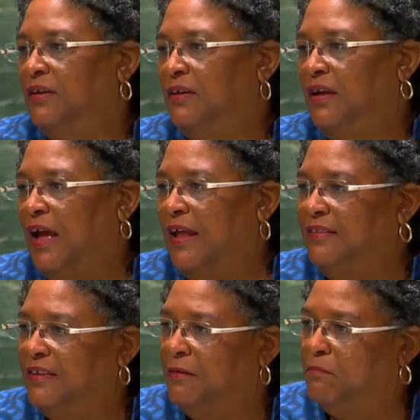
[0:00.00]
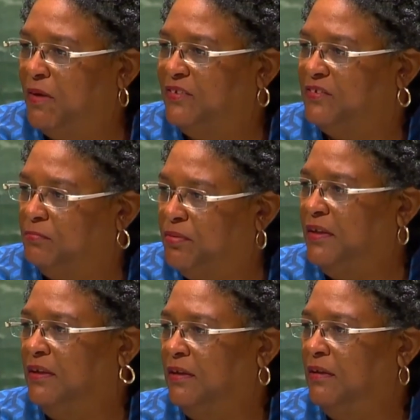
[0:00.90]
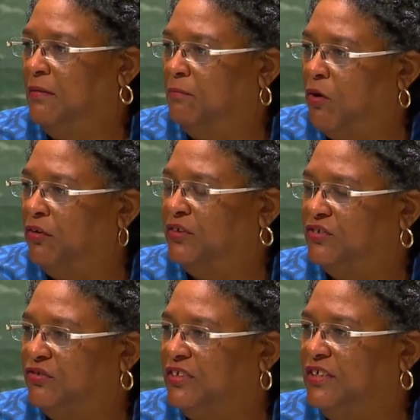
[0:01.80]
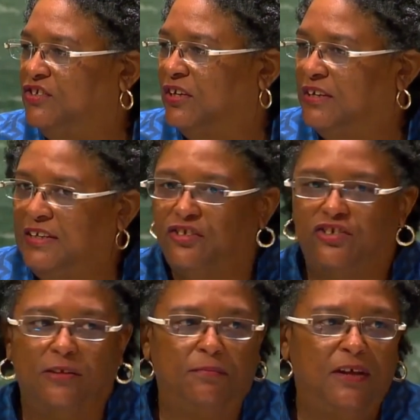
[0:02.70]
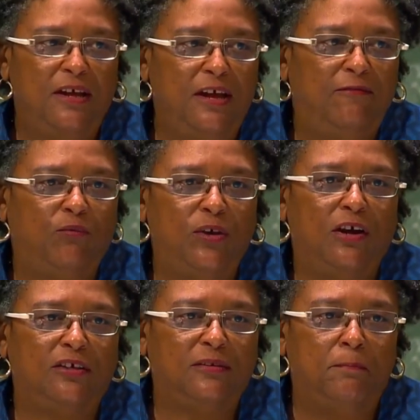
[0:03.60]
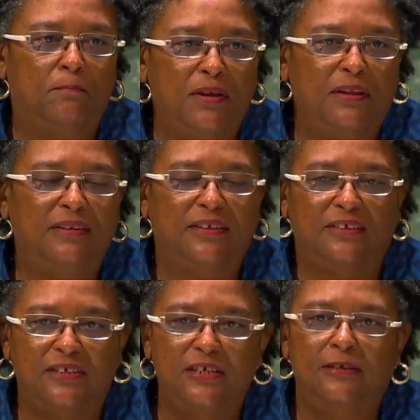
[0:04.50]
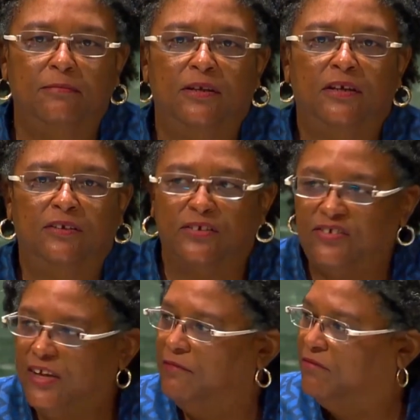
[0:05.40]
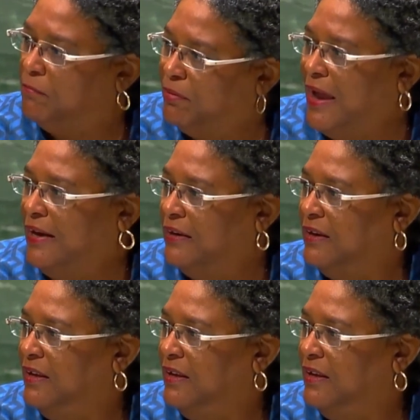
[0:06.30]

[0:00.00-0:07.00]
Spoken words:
and there must be moral strategic leadership if we are to build the team to save the planet